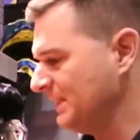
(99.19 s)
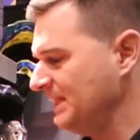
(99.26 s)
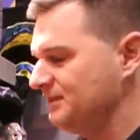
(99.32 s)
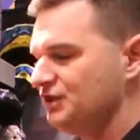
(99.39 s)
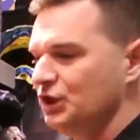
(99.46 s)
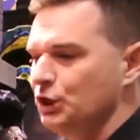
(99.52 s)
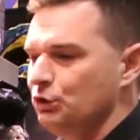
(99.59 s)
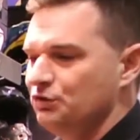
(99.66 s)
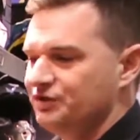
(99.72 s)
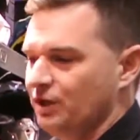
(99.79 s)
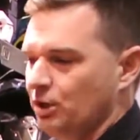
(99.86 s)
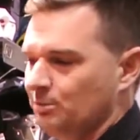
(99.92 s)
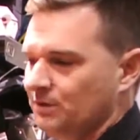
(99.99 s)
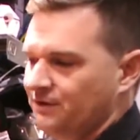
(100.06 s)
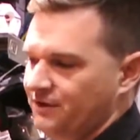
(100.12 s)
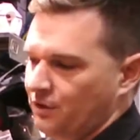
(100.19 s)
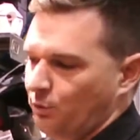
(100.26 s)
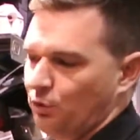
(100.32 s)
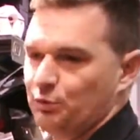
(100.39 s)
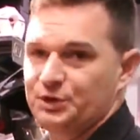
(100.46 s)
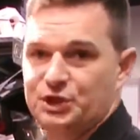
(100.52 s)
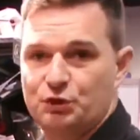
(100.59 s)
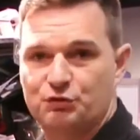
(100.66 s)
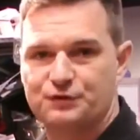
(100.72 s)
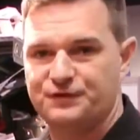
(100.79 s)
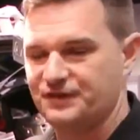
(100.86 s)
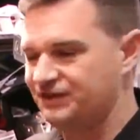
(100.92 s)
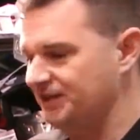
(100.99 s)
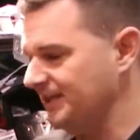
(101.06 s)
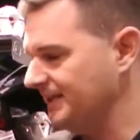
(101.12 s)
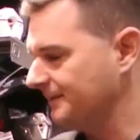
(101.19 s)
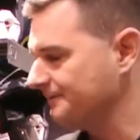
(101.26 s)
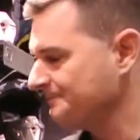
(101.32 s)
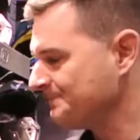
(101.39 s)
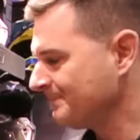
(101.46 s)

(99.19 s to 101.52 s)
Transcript: easy to use helmet that will reduce fatigue.